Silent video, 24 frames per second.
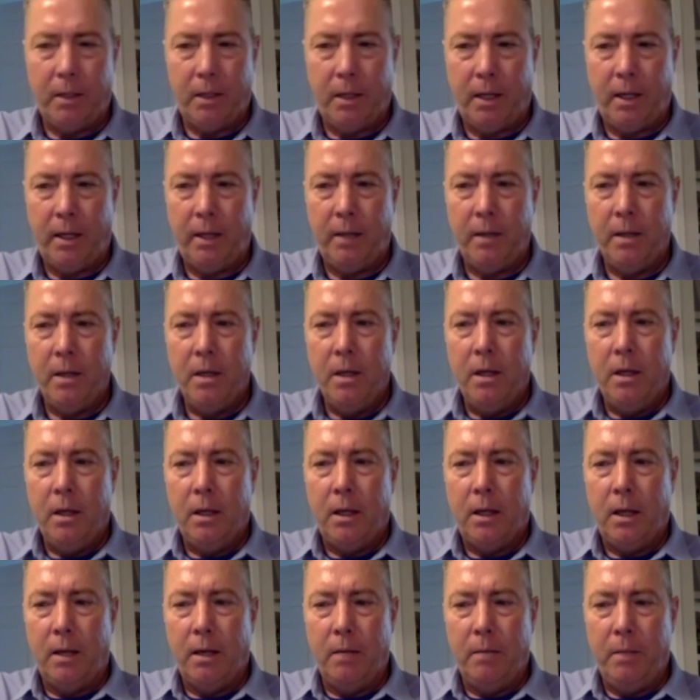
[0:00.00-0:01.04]
PRK
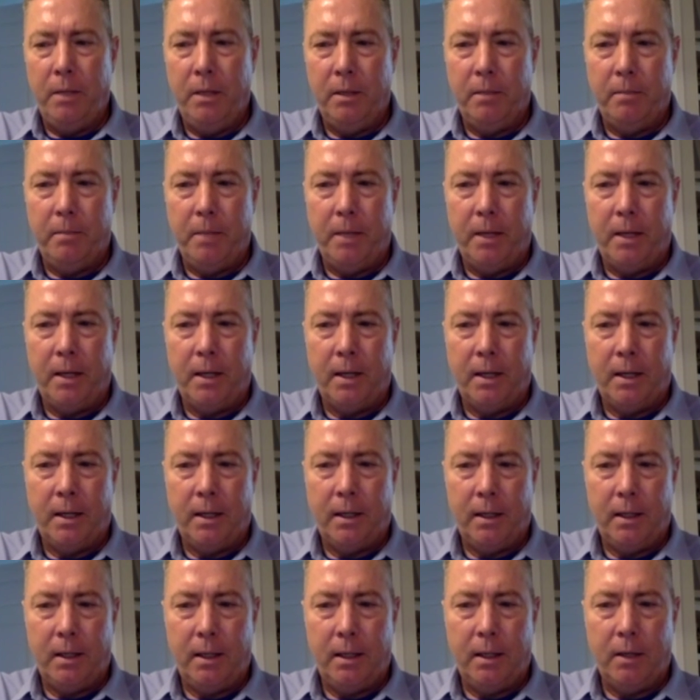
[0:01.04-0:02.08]
can be a,
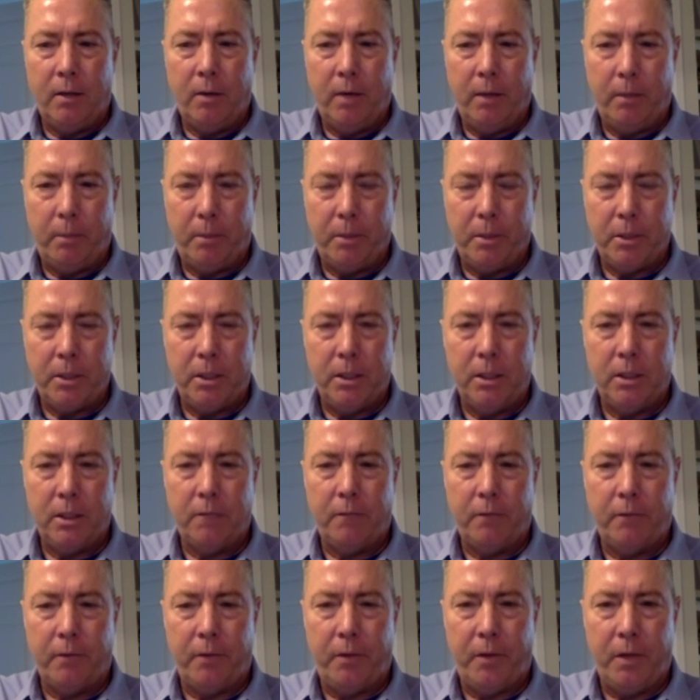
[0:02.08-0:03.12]
uh, a great
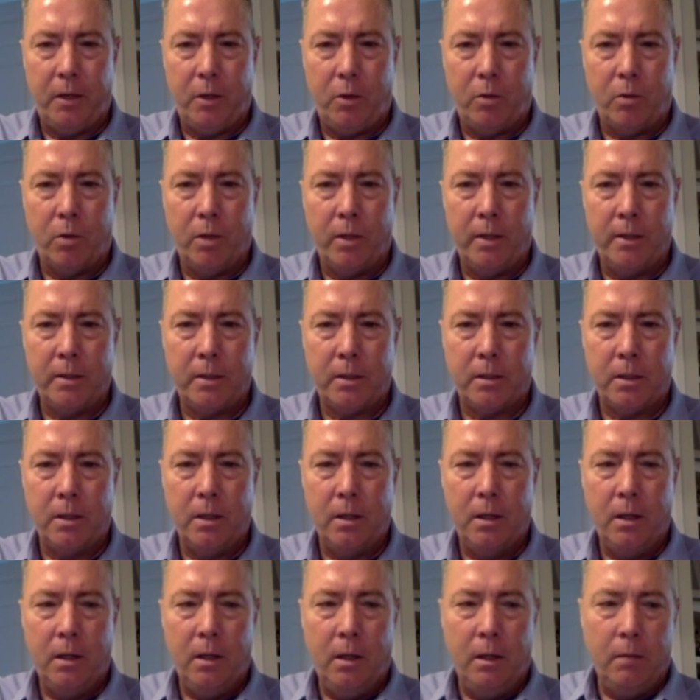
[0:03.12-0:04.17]
procedure for thin
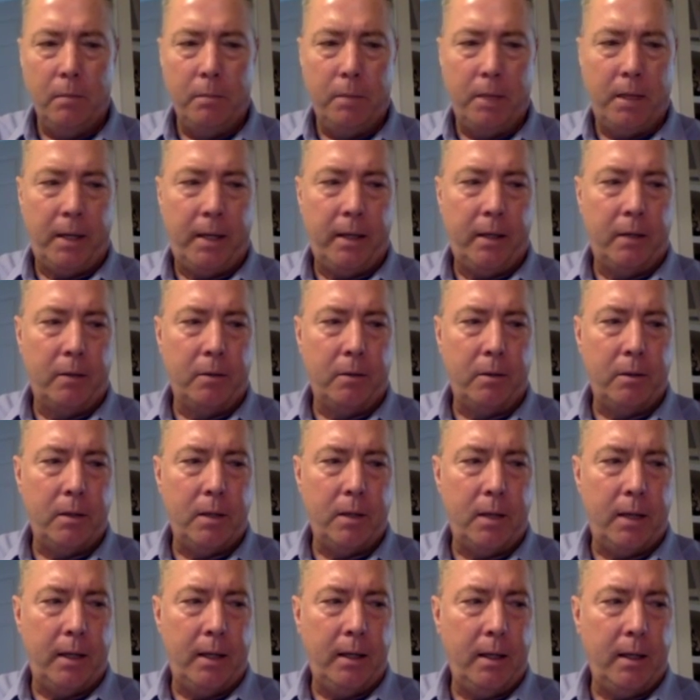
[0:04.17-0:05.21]
corneas, but I don't
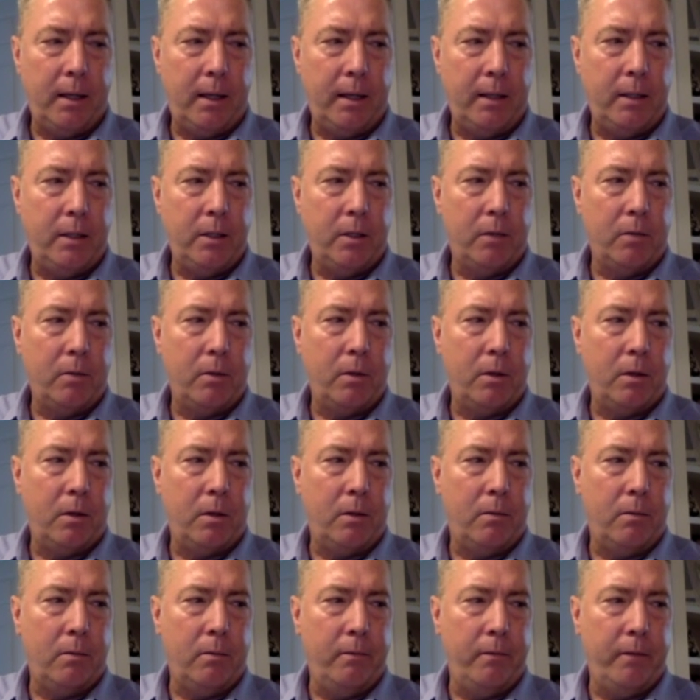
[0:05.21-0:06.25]
I, I don't
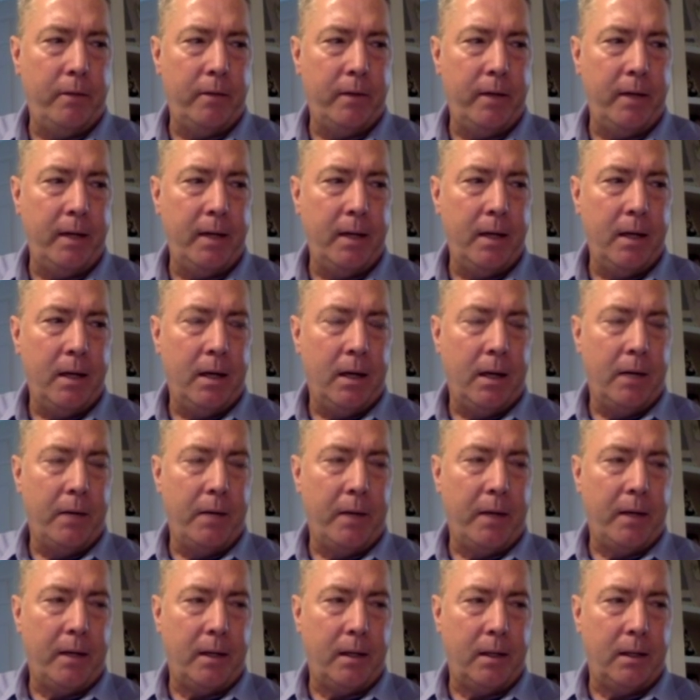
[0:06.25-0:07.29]
go very
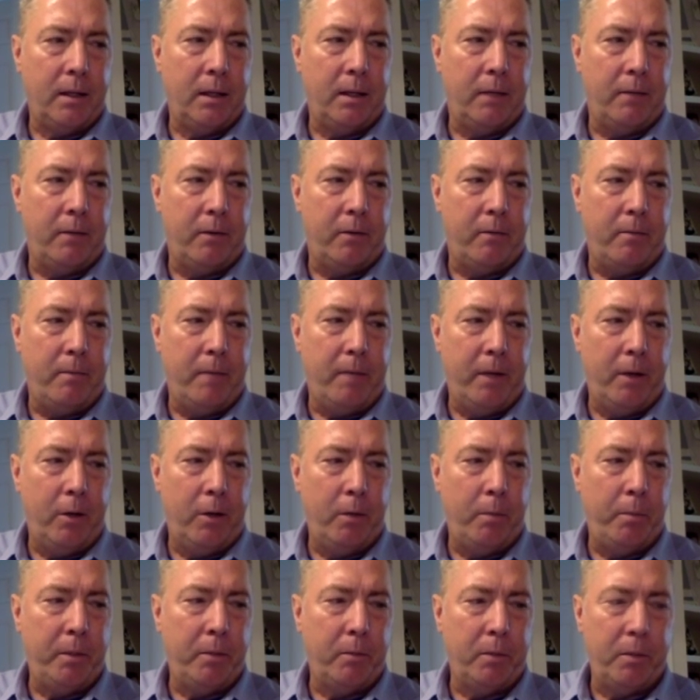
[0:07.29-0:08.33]
on the level of
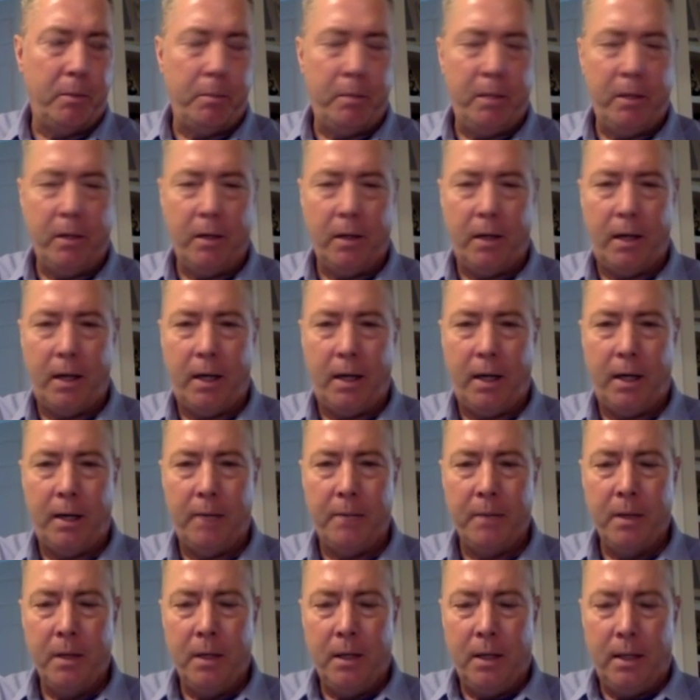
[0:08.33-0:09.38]
myopia with
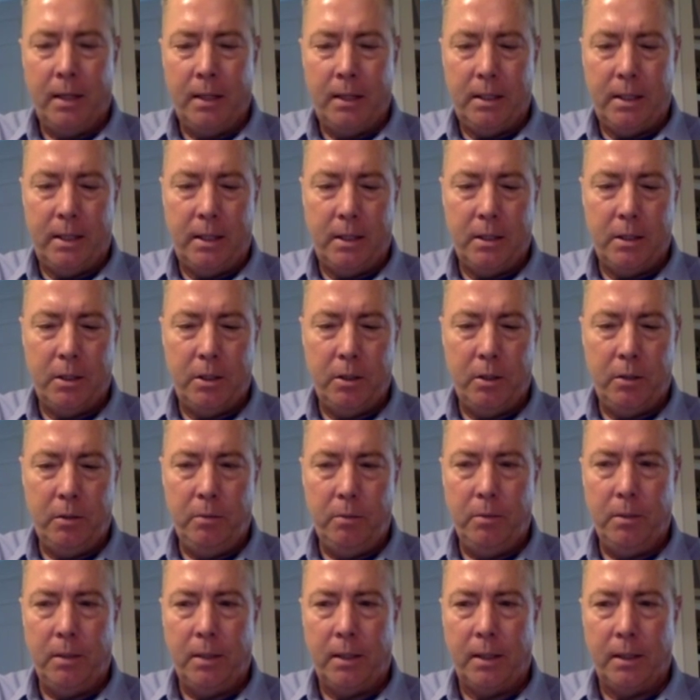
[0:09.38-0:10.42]
PRK. I tend
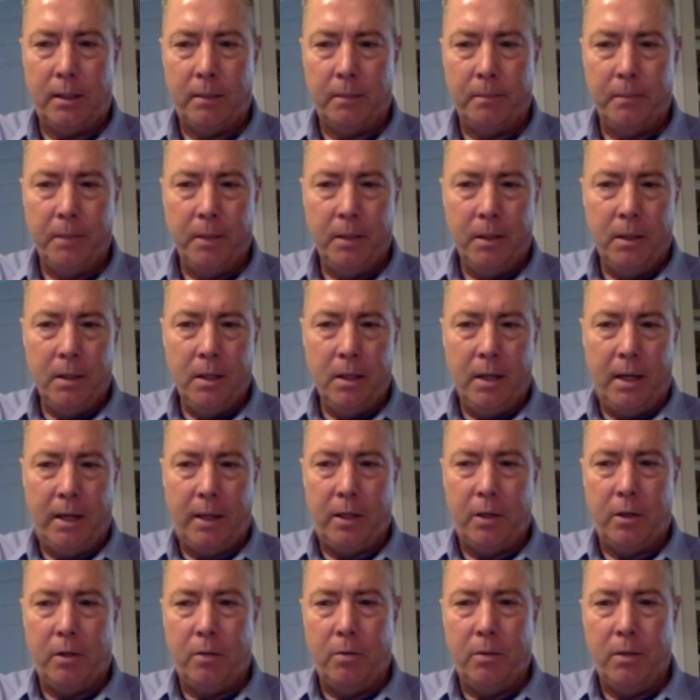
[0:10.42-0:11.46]
to uh,
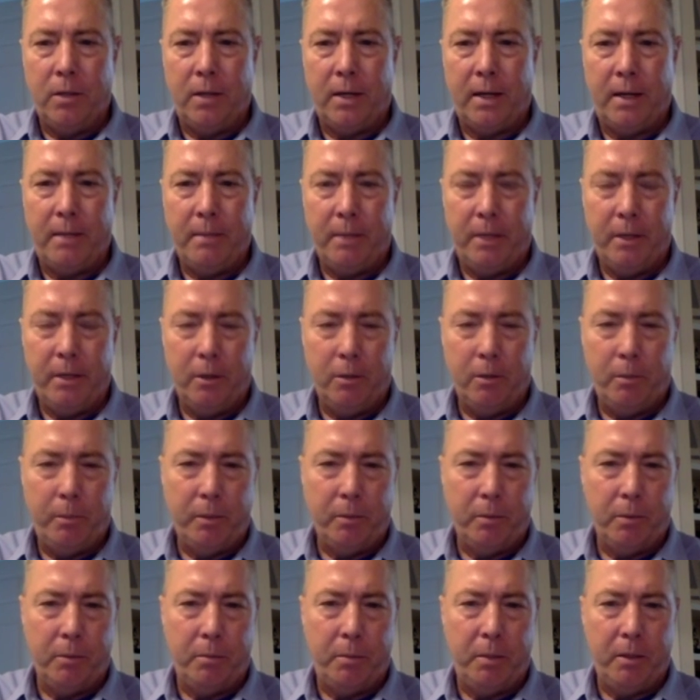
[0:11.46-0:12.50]
not go with high
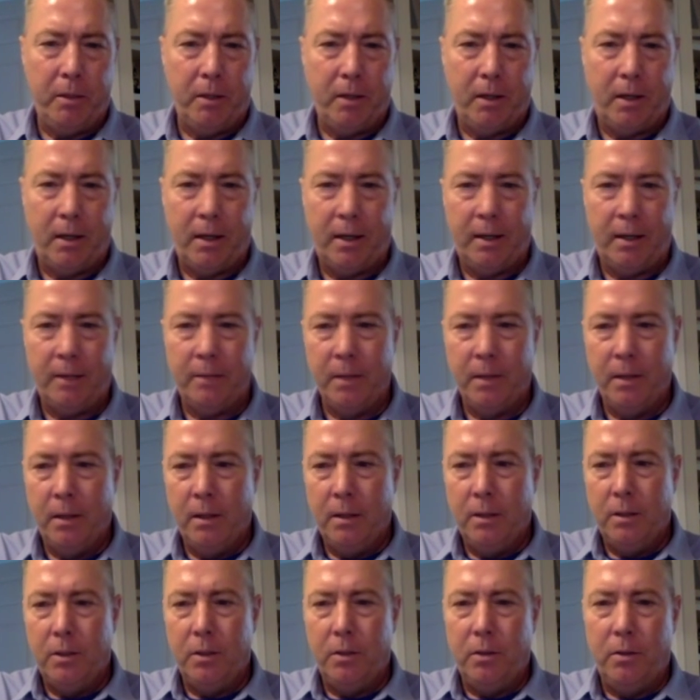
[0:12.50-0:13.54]
myopia with PRK
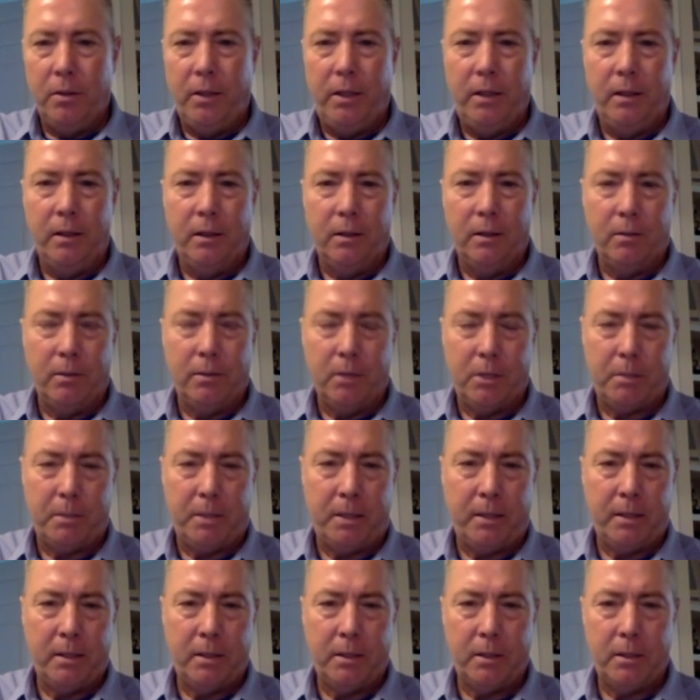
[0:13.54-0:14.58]
due to healing
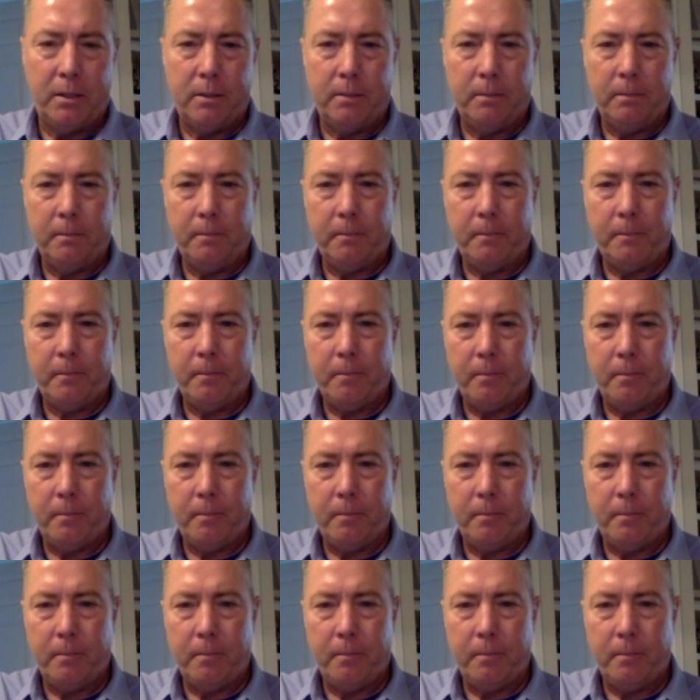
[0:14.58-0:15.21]
responses.